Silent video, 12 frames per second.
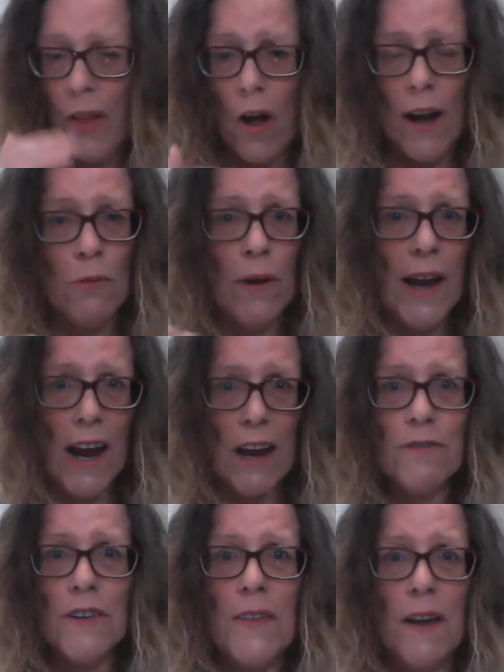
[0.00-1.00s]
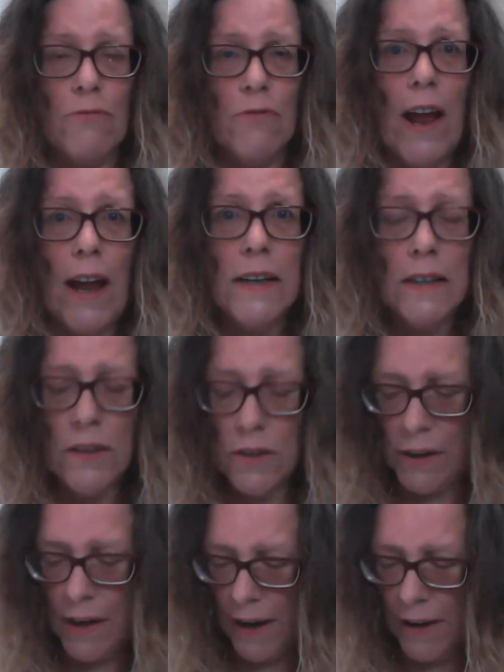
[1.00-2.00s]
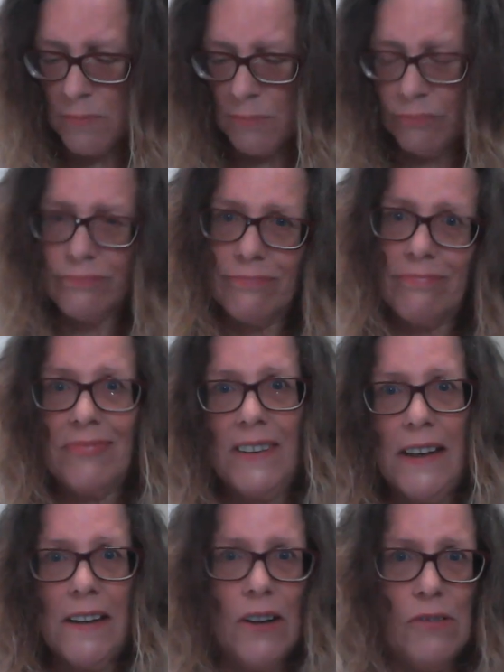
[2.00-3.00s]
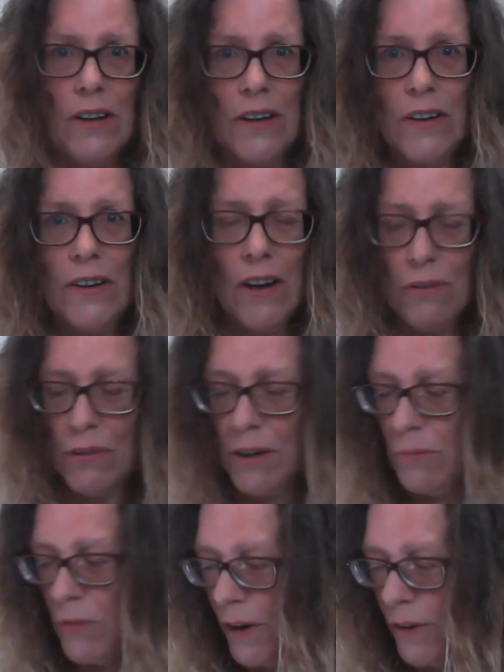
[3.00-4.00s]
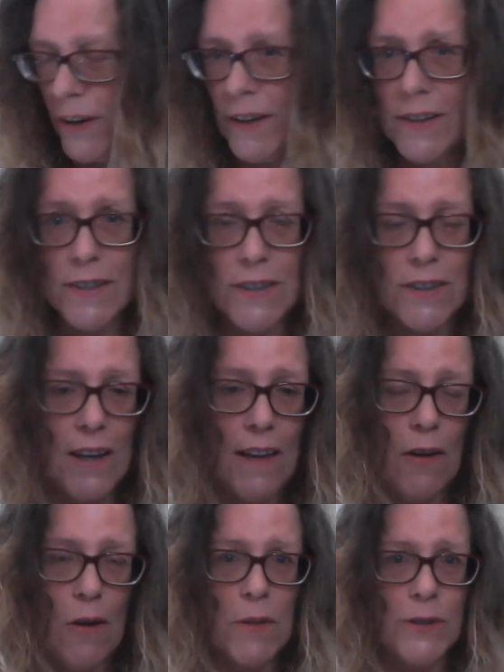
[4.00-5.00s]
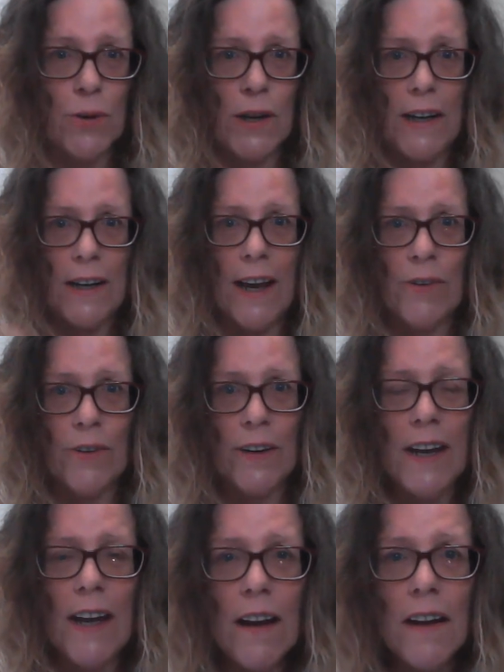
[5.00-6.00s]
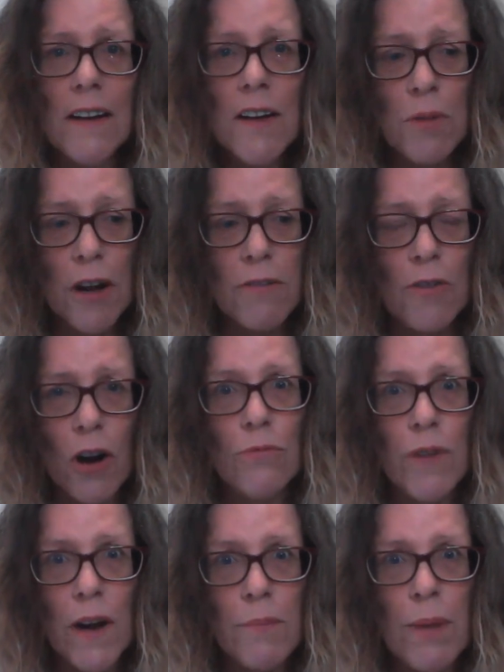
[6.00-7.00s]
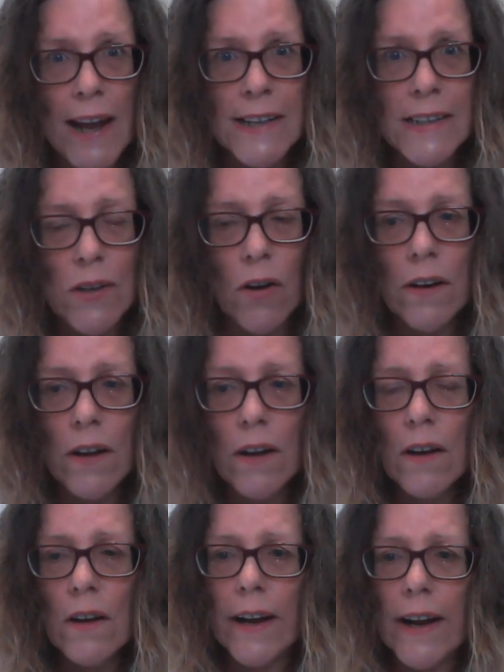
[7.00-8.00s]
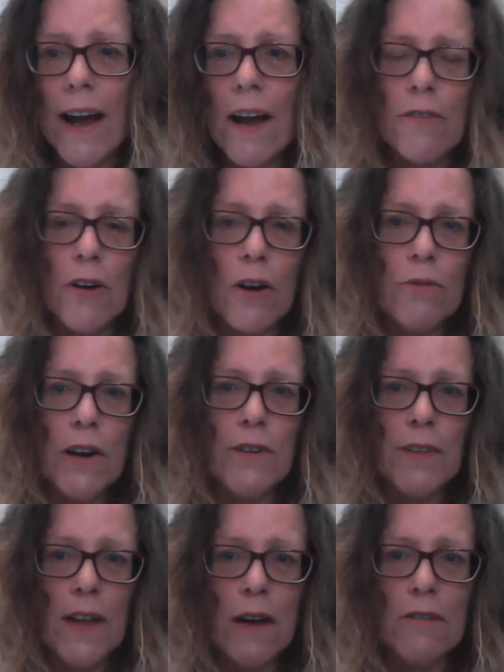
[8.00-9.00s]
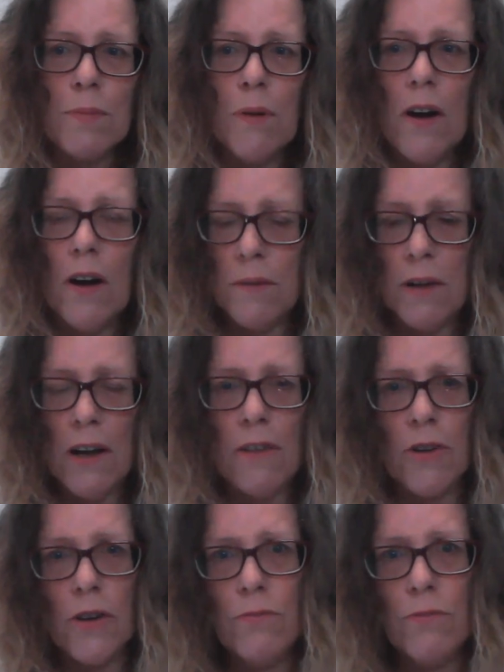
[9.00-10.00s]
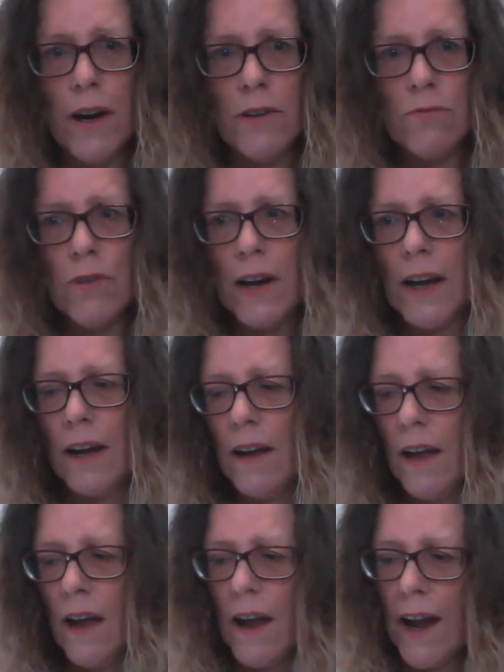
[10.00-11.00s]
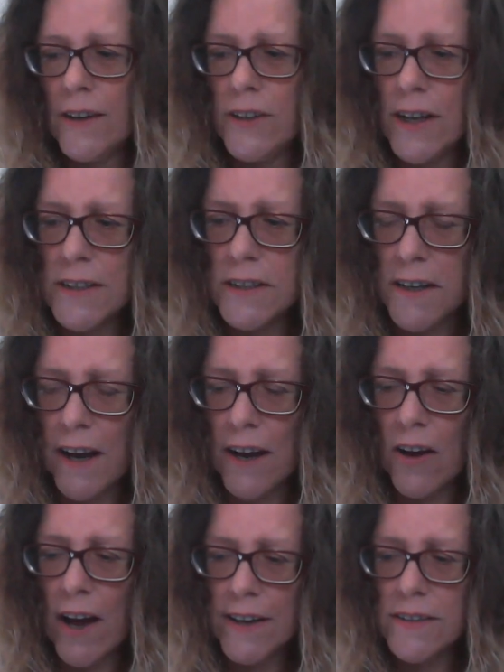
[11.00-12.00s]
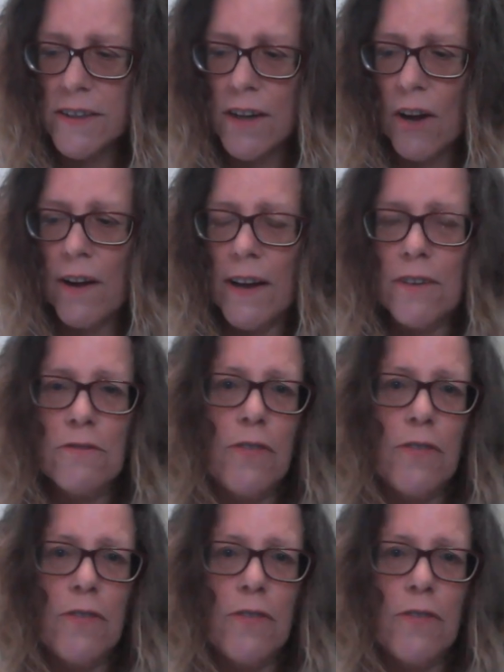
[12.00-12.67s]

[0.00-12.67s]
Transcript: I wear everything red, okay? You don't want to know what I'm wearing because, hell, I'm a talking head on here. But I've got red pants on, okay? I've got red flowers behind me. I've got a red ring. And yesterday I had to go out and